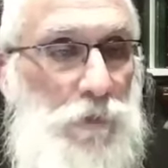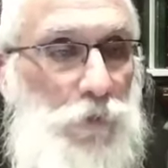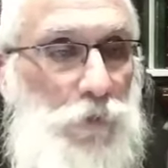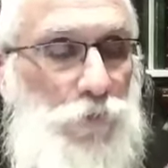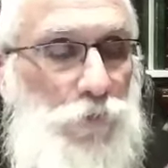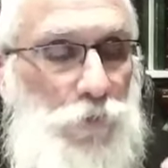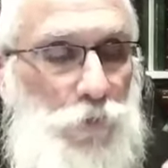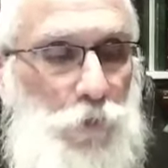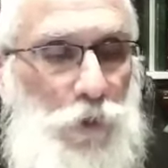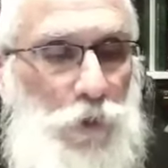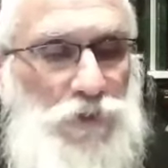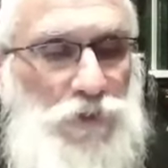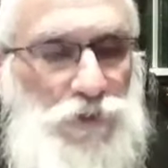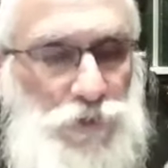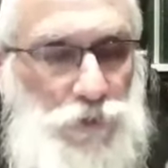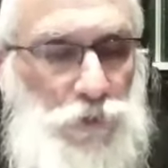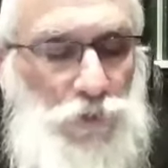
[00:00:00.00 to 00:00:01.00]
The
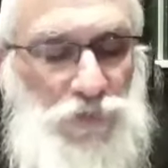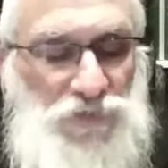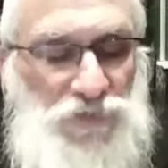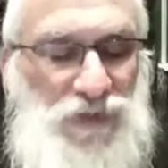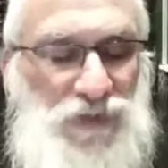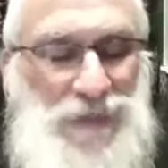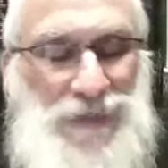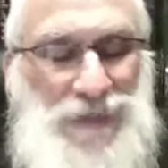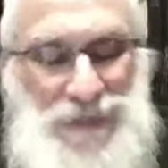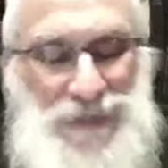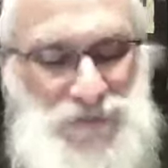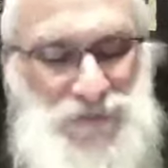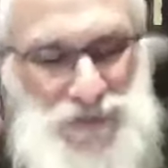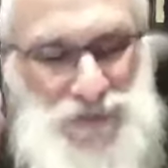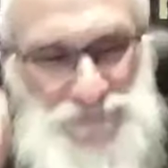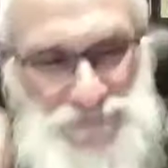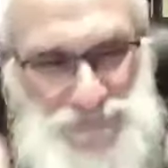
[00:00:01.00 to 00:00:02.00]
Ruach Shtus is
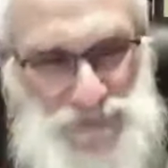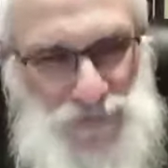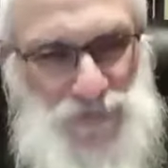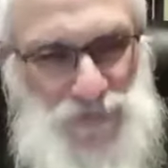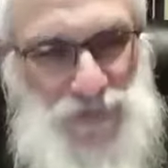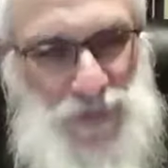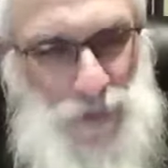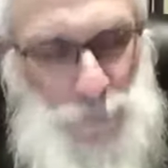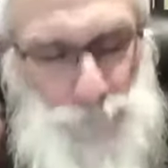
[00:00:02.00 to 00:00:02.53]
convincing